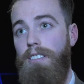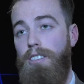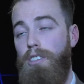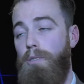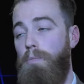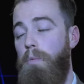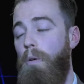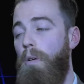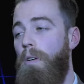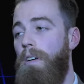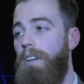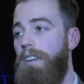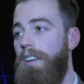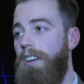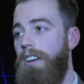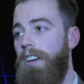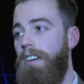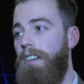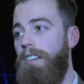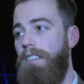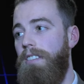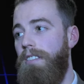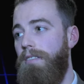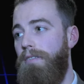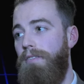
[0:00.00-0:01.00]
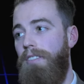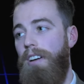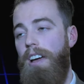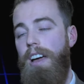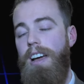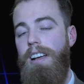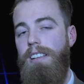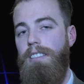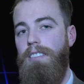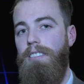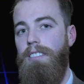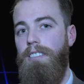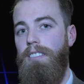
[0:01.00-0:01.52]
the sport here and the
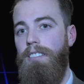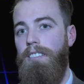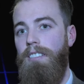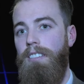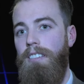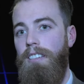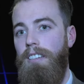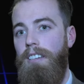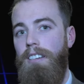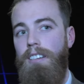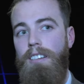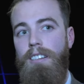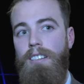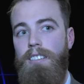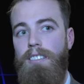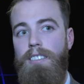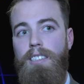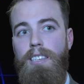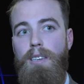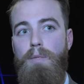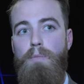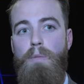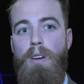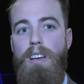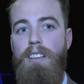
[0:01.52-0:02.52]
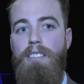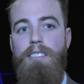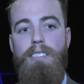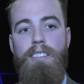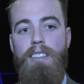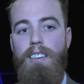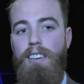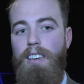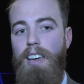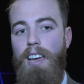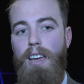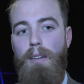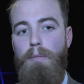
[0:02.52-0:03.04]
fans and teammates in
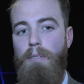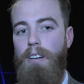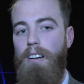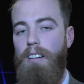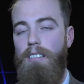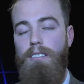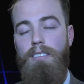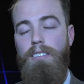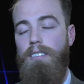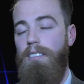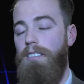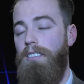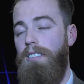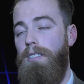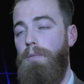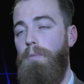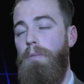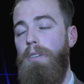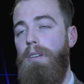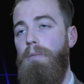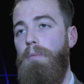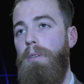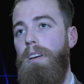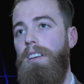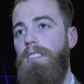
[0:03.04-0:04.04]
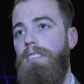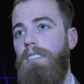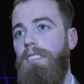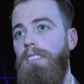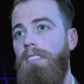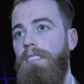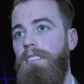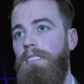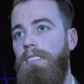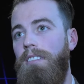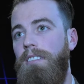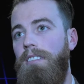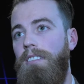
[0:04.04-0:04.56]
the game, uh, it's, it's been amazing.
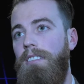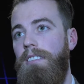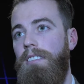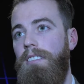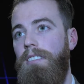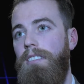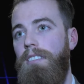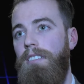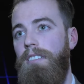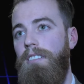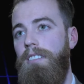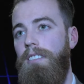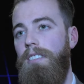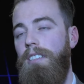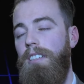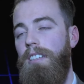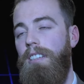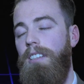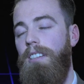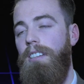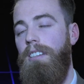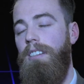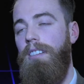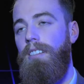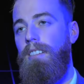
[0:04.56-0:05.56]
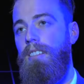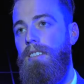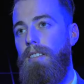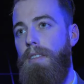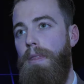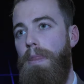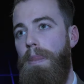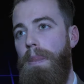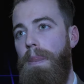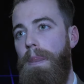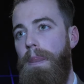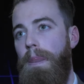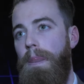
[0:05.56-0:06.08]
And what have you made of what the
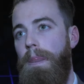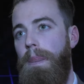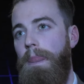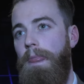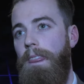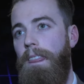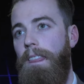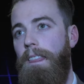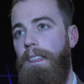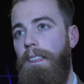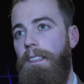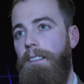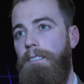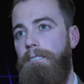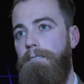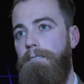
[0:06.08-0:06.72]
team's achieved this year